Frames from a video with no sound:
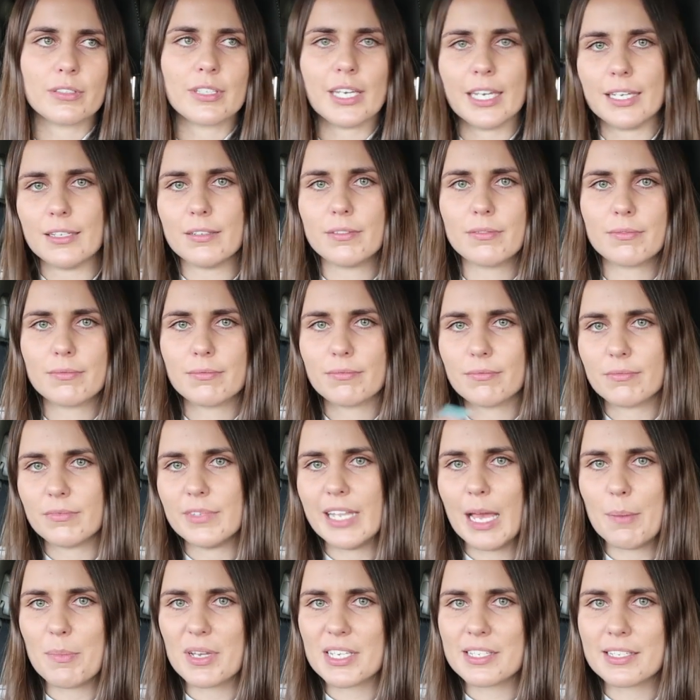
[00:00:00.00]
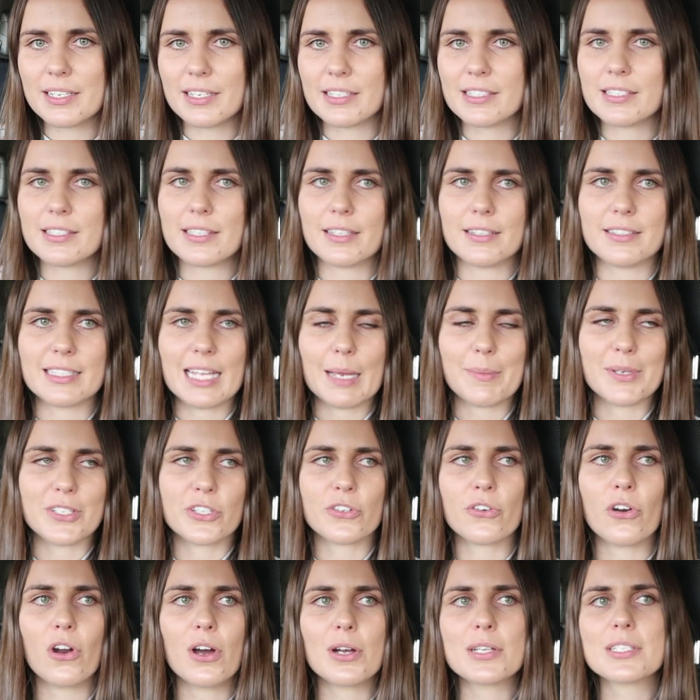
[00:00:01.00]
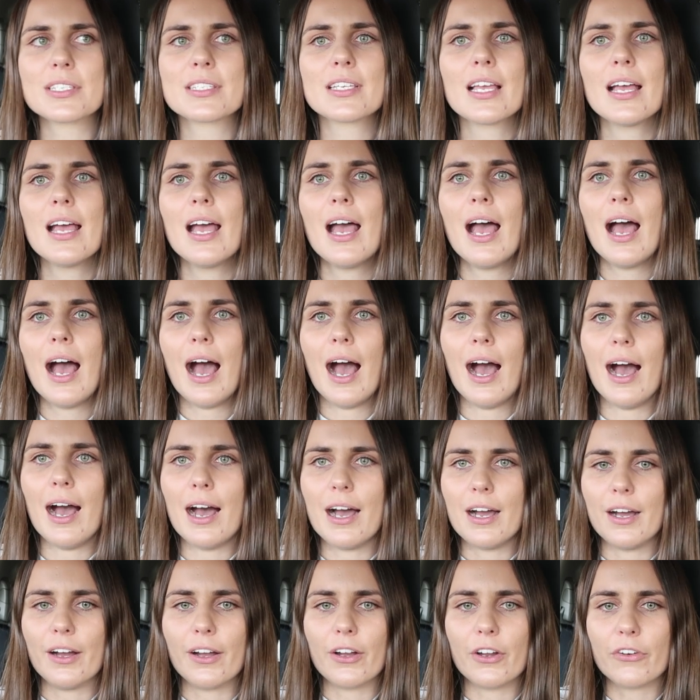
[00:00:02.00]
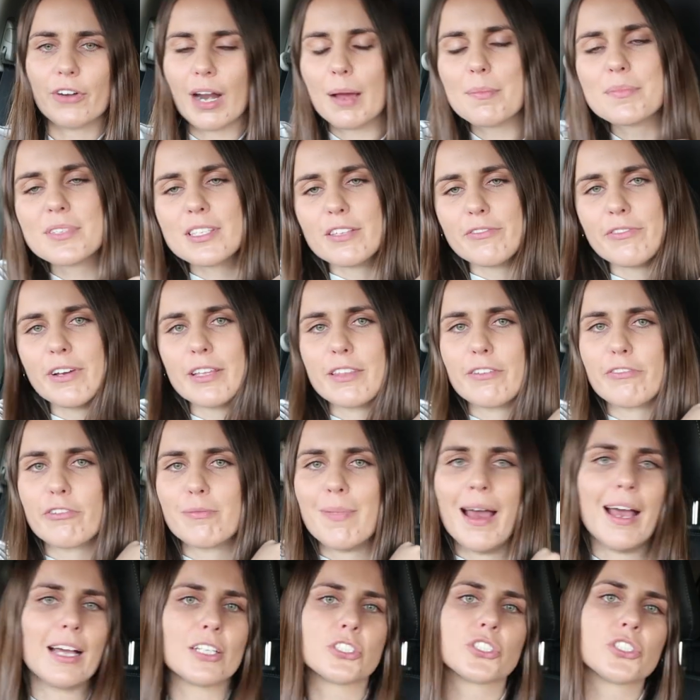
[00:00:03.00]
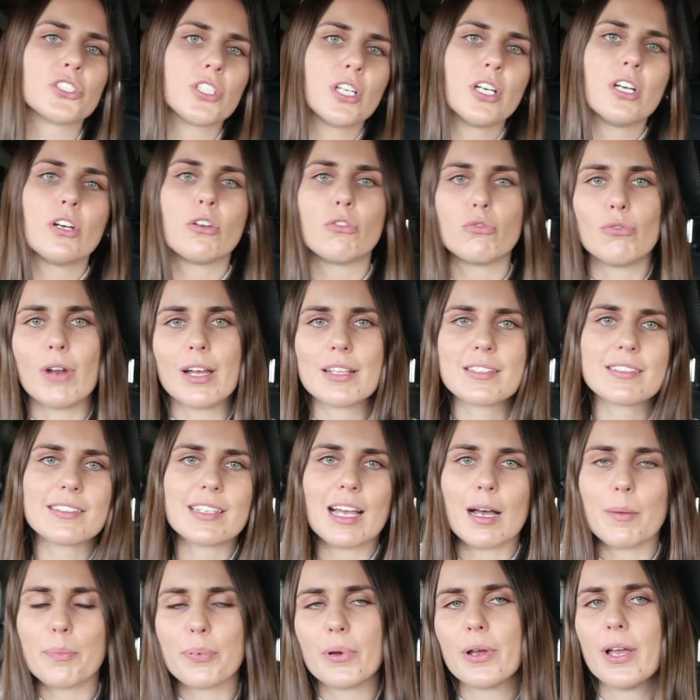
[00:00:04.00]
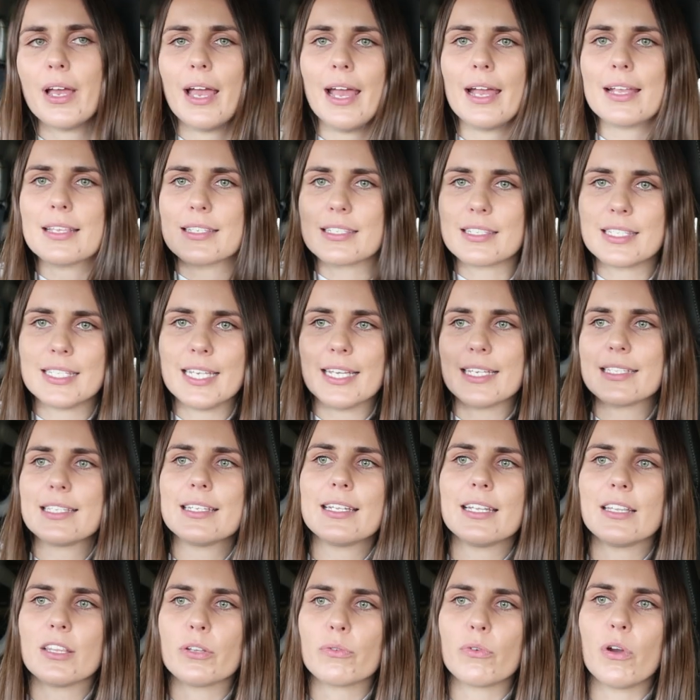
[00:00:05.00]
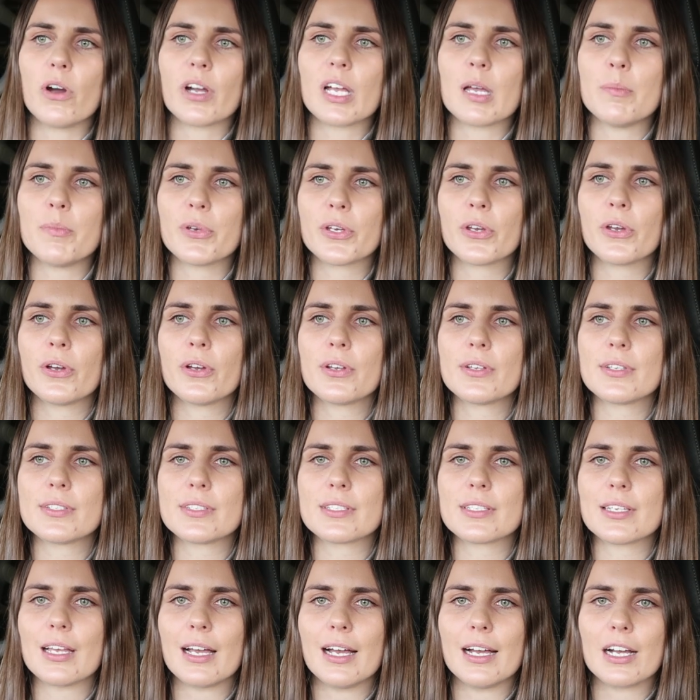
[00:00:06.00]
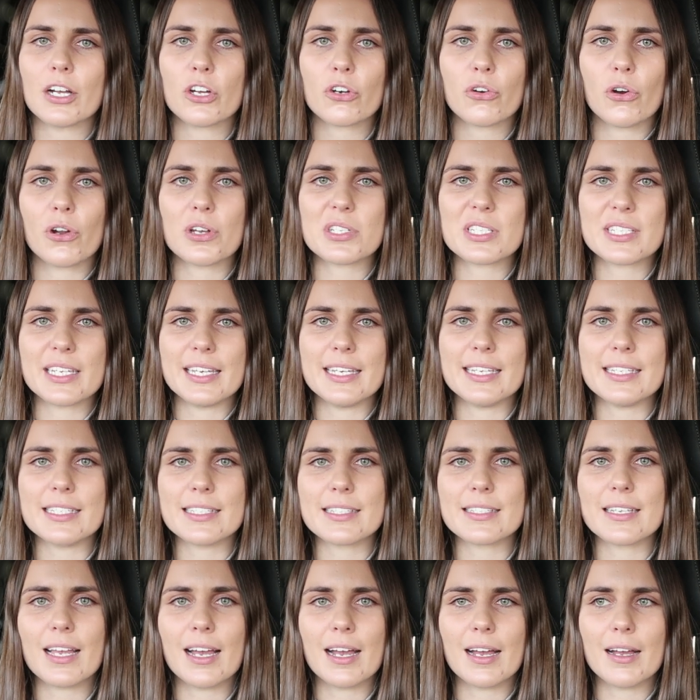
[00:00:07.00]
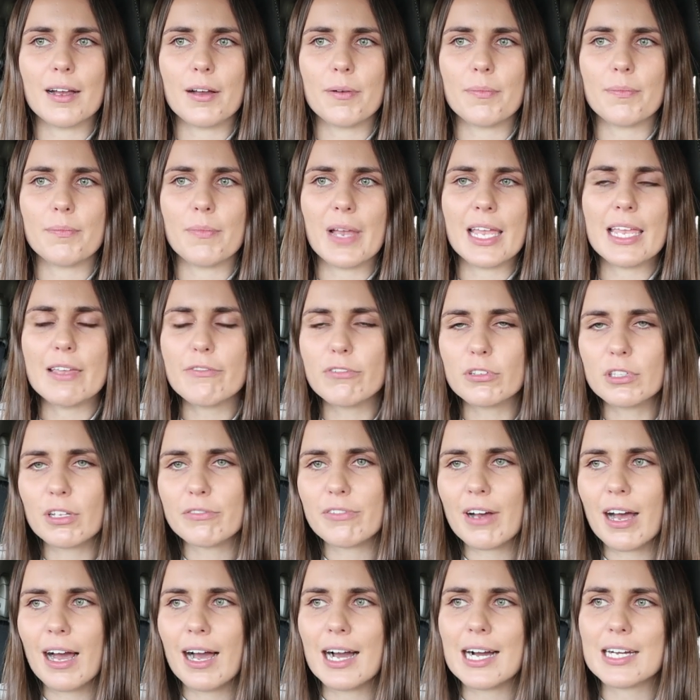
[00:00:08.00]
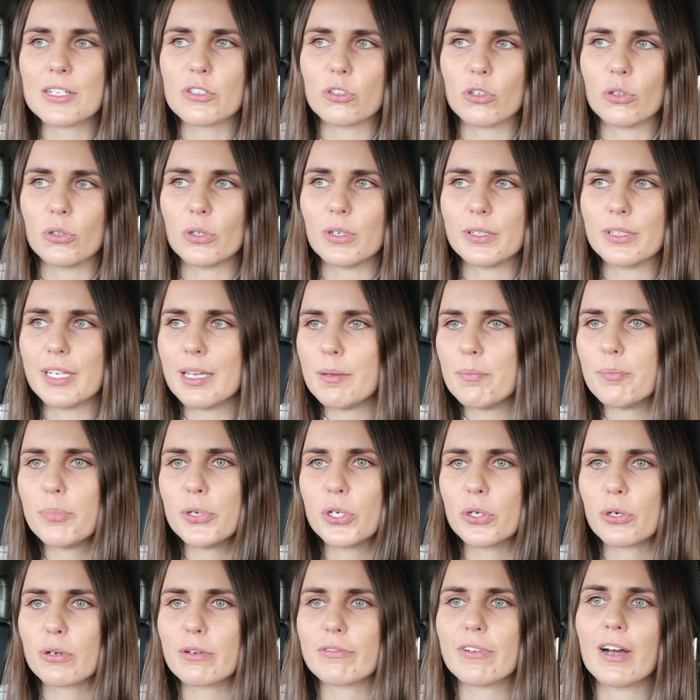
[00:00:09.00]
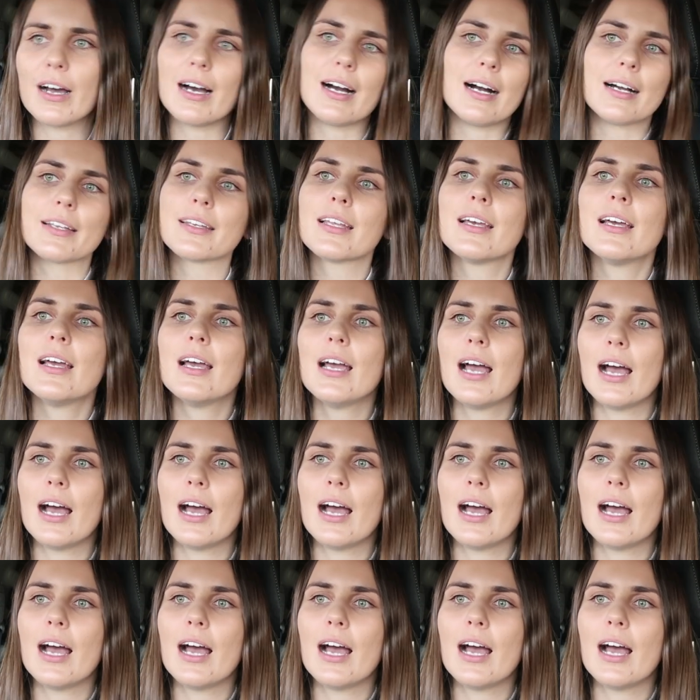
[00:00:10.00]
kid nemesis, his name is Cross, grabs the feather from Ash, runs up and sticks it in the rock, and because Cross is evil of heart or impure of heart,